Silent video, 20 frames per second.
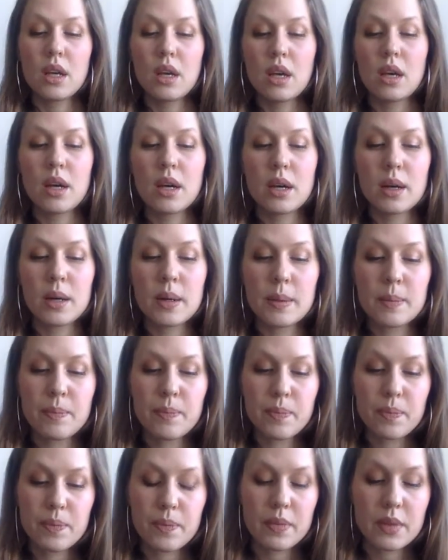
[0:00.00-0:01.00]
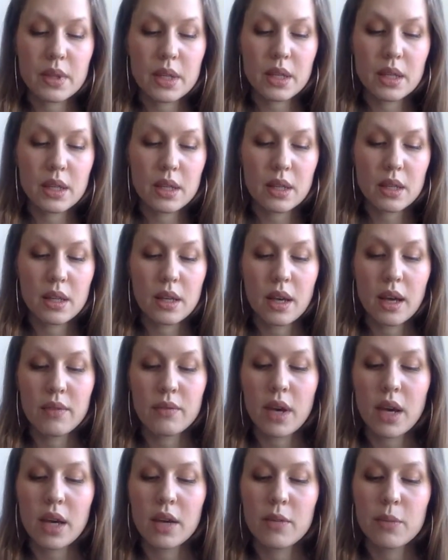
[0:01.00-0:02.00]
I've
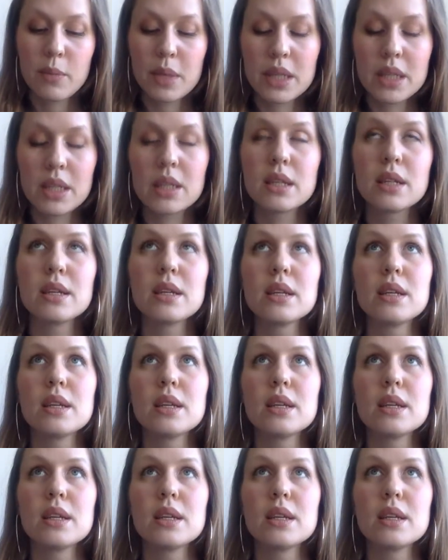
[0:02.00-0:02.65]
been